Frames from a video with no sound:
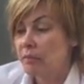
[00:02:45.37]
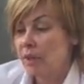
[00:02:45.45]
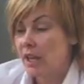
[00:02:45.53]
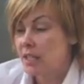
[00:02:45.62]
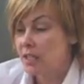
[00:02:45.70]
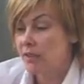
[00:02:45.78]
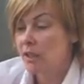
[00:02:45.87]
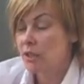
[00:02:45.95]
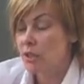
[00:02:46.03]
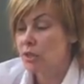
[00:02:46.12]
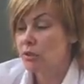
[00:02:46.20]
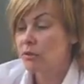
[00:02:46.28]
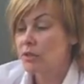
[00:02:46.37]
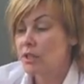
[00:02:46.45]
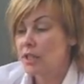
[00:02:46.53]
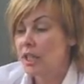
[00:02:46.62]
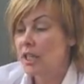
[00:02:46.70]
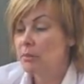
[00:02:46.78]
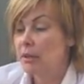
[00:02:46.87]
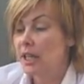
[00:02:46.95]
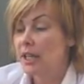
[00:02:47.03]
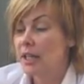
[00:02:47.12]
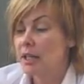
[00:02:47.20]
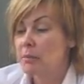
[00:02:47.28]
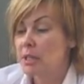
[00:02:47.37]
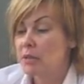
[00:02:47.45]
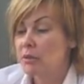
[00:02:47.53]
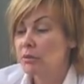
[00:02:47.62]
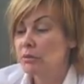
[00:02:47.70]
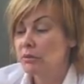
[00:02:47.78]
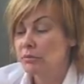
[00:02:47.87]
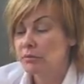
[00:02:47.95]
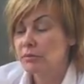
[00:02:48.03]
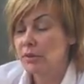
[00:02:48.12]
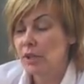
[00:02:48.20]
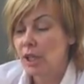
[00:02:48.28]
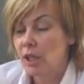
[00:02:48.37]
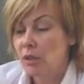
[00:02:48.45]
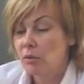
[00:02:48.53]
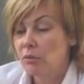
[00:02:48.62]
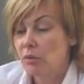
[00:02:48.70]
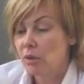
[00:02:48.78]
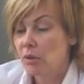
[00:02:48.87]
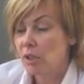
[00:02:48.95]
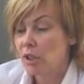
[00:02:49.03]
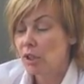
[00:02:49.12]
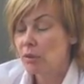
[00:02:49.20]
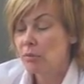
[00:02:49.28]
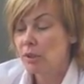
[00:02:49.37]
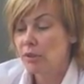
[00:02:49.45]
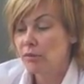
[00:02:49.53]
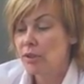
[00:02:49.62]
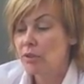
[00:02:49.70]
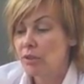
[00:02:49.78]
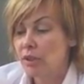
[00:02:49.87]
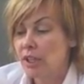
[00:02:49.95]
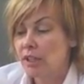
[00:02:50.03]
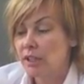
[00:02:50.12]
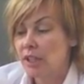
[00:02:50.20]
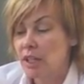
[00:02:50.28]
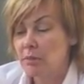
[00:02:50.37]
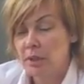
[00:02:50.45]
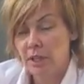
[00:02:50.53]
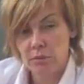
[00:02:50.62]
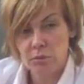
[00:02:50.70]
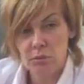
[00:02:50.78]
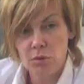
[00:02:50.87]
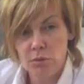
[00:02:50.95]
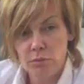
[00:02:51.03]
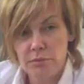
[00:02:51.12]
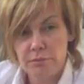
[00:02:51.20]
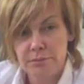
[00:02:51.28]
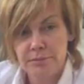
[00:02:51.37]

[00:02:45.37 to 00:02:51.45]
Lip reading: and it's functional because the heat plate in the middle, well, you can put your food on it and keep it warm.